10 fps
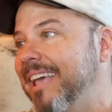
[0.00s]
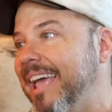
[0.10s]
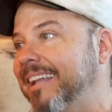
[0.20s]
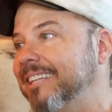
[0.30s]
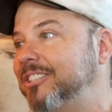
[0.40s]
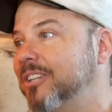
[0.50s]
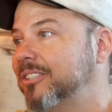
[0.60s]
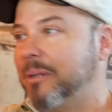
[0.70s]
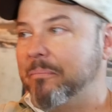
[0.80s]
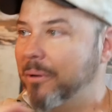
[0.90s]
and it's
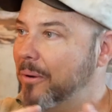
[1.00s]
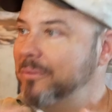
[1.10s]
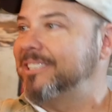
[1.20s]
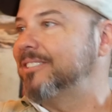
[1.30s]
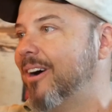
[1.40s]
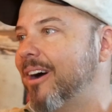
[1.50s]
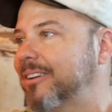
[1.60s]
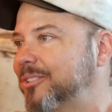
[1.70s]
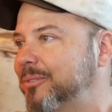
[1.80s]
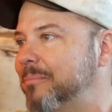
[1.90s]
just a bone stock,
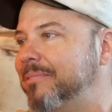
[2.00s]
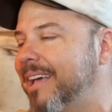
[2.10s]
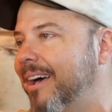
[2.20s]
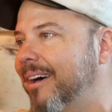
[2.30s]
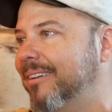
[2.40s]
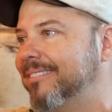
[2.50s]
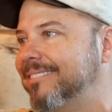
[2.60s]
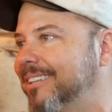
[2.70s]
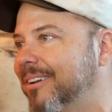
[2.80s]
stripped down,